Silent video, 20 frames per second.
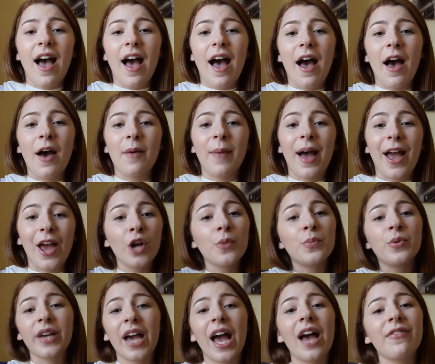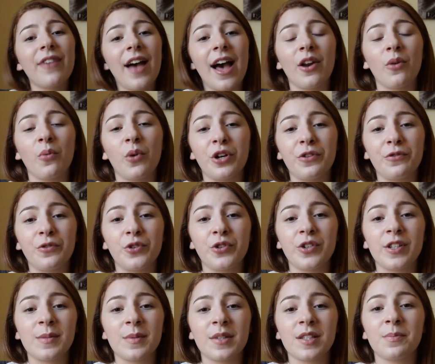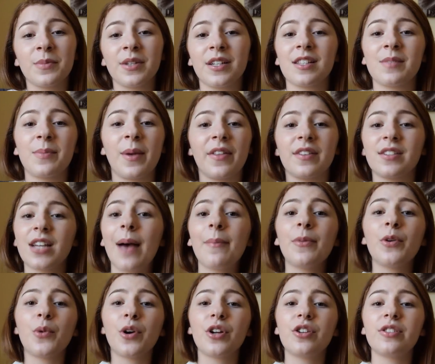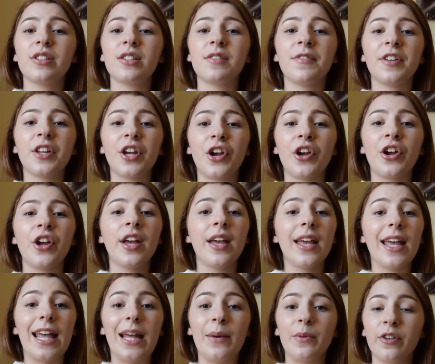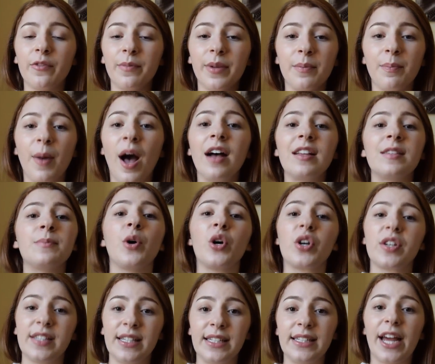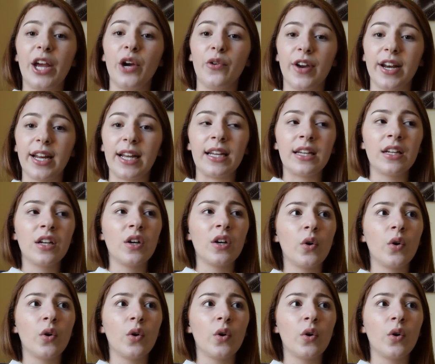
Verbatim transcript: Um, I hope you have had a wonderful Christmas because by the time you watch this video, it would have been past Boxing Day already.